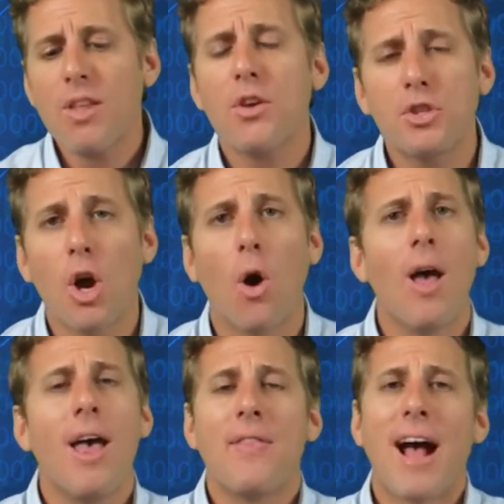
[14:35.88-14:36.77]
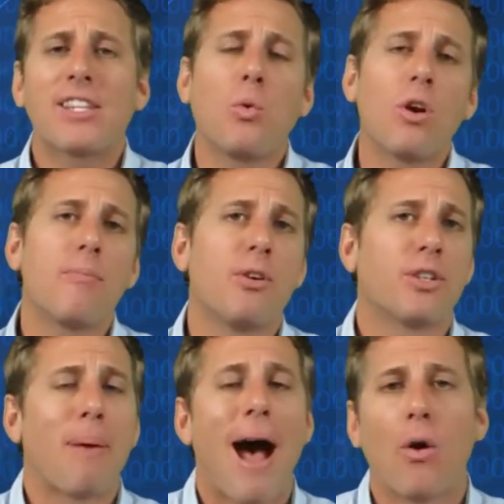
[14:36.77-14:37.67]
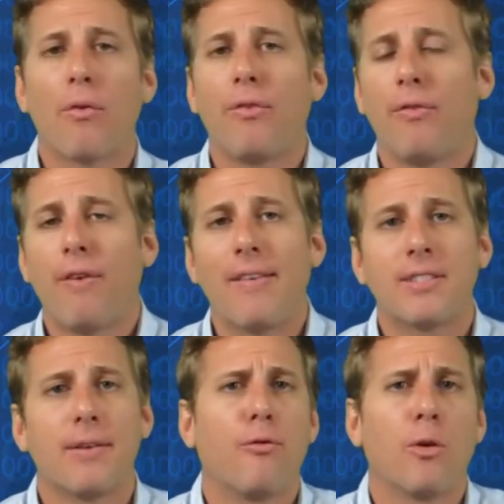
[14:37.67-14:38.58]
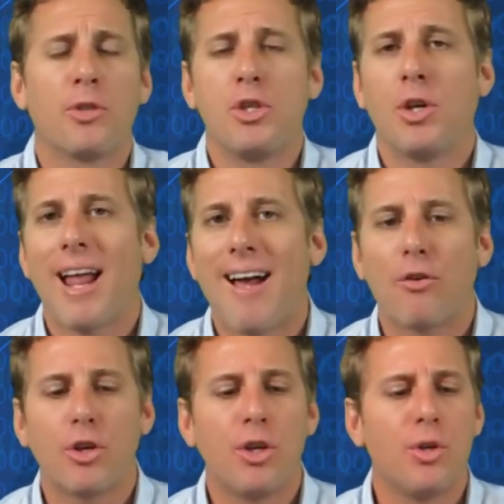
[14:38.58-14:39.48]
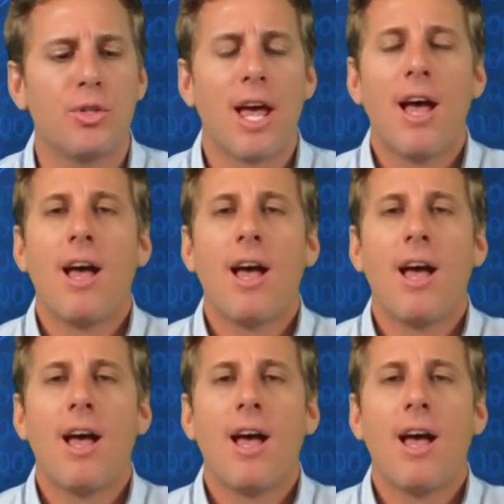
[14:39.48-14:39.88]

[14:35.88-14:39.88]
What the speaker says: So that's one of the most powerful 5-step formulas you could ever use